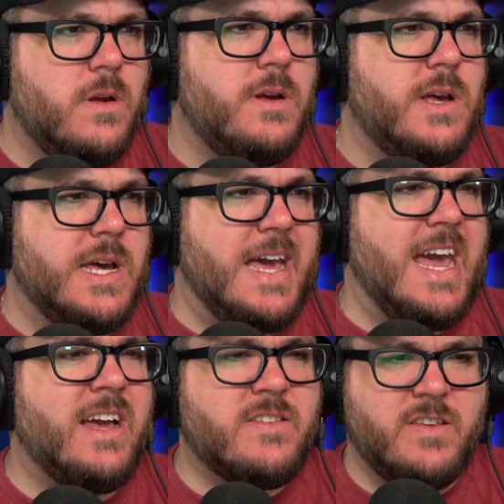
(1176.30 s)

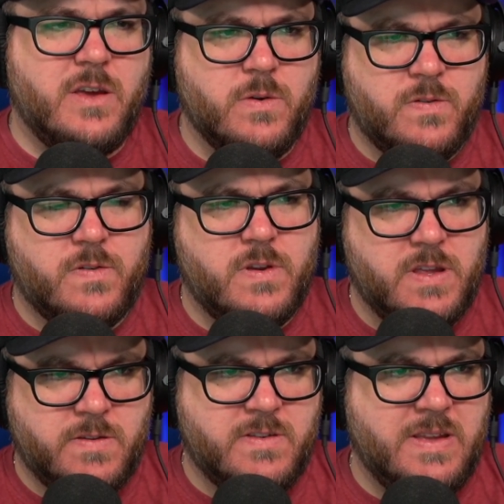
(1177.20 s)
Axios
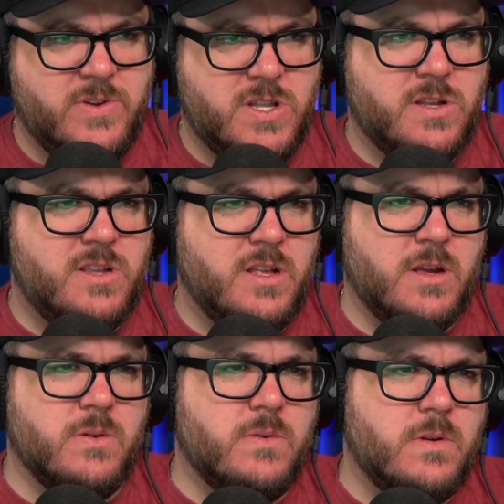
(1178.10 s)
and Steven
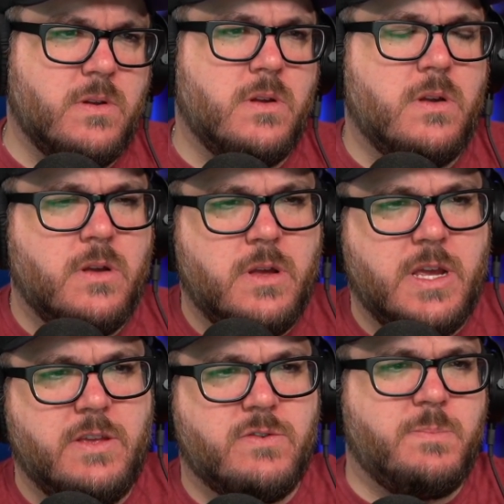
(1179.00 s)
Totillo
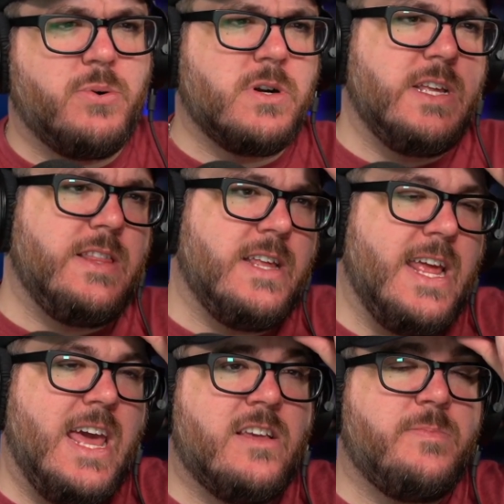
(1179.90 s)
is reporting that
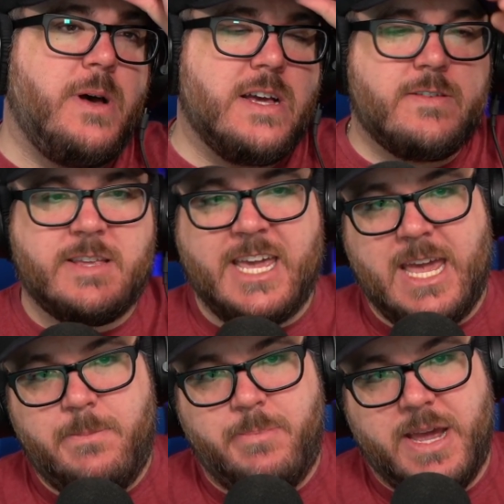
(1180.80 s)
Xbox
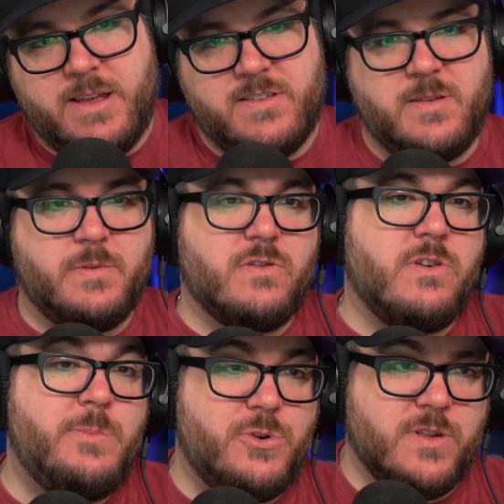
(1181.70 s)
Game Pass
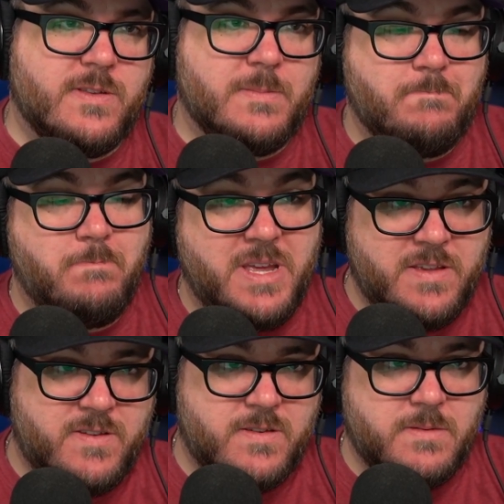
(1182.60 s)
subscriptions
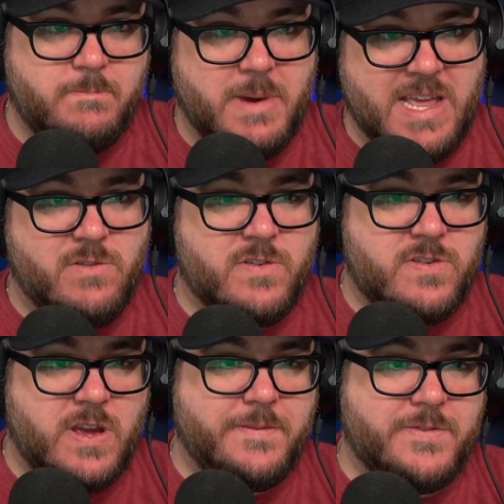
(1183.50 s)
miss
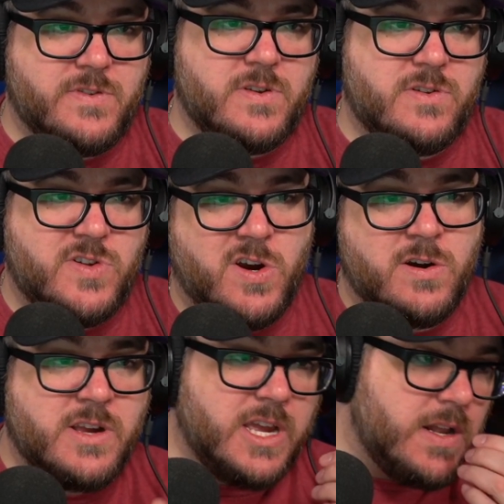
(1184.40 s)
Microsoft's target.